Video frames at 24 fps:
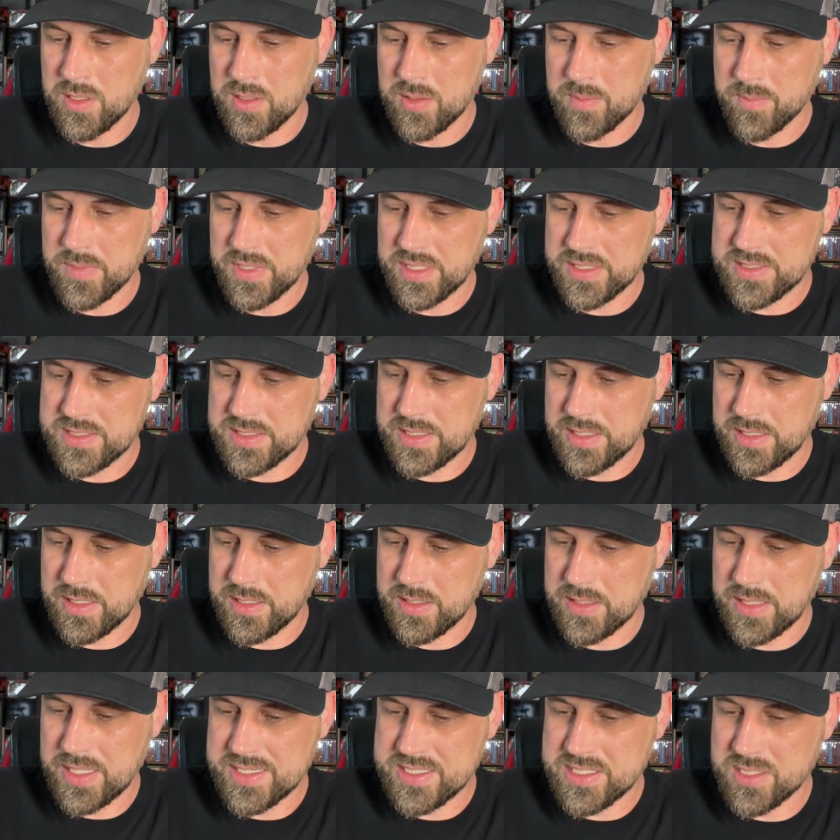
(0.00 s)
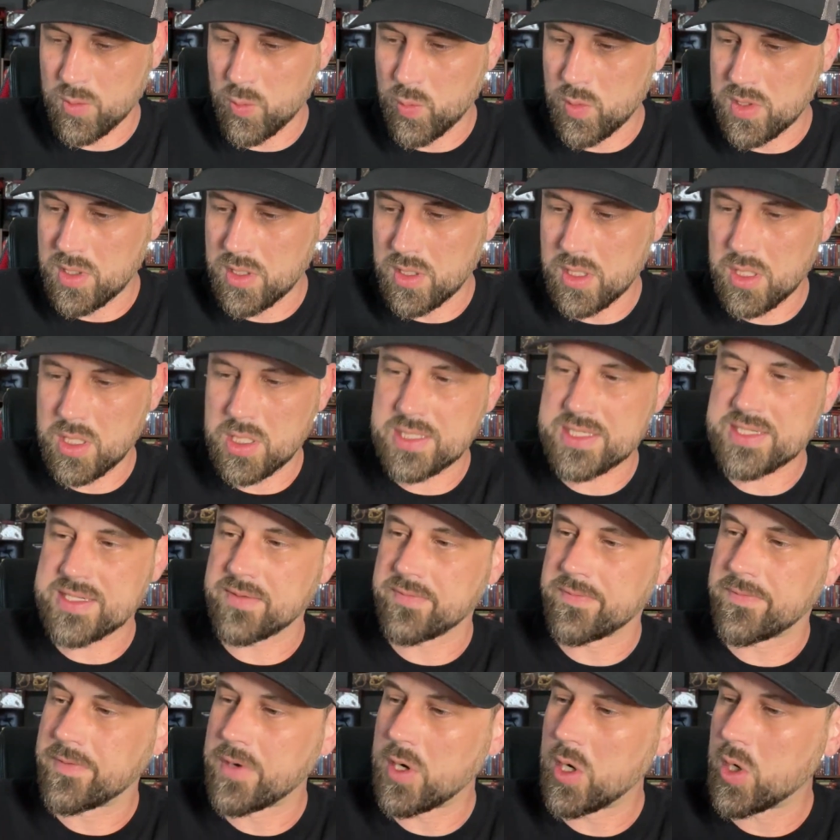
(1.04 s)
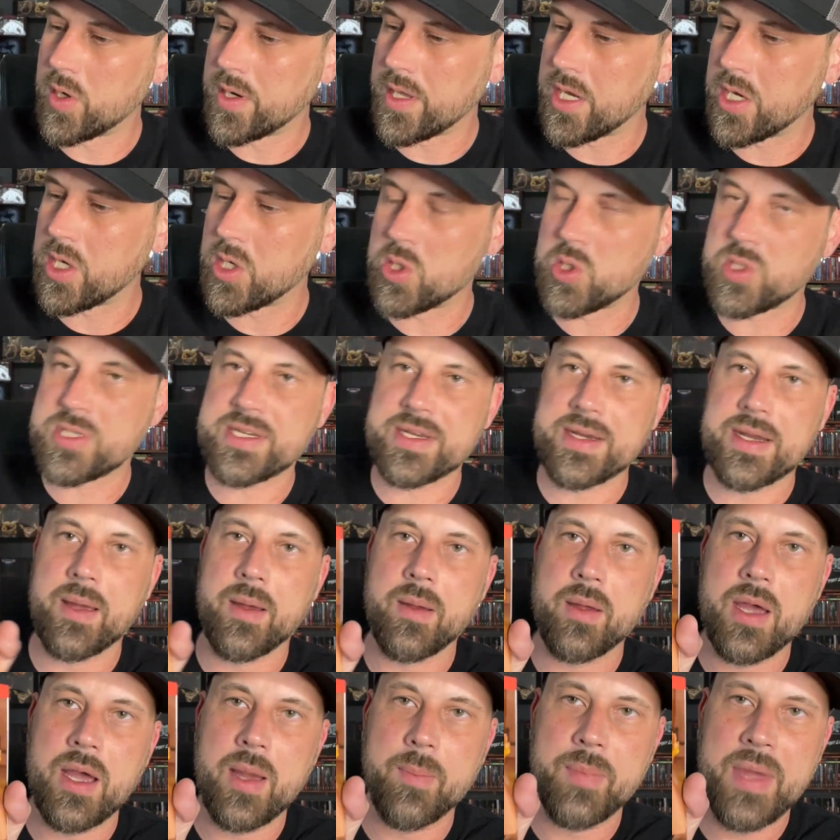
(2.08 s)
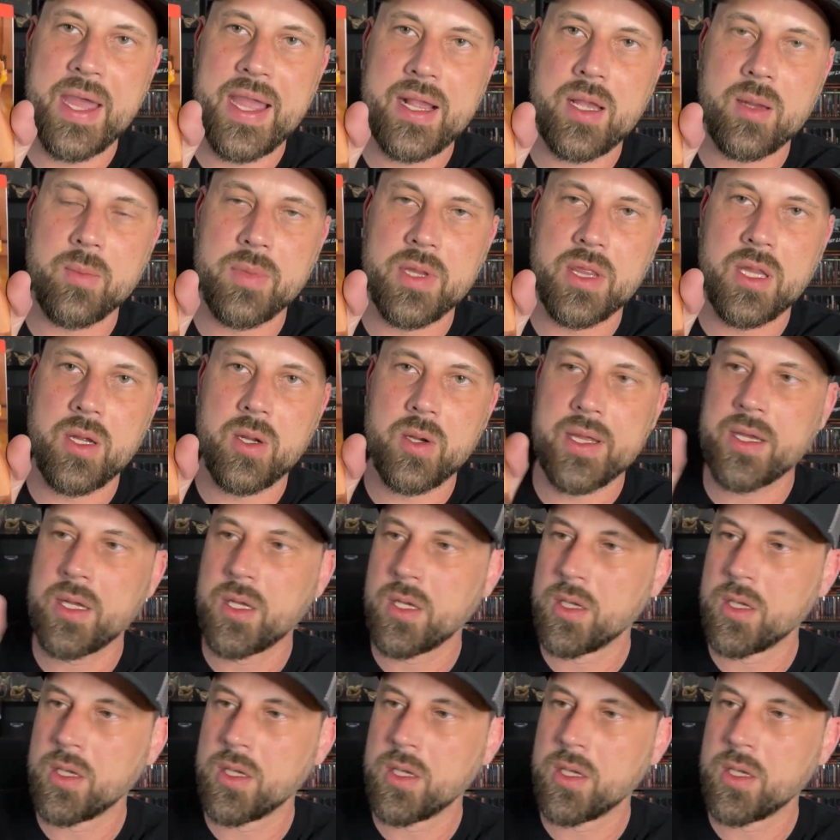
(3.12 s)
but lots of awards and photos and a pack of bologna.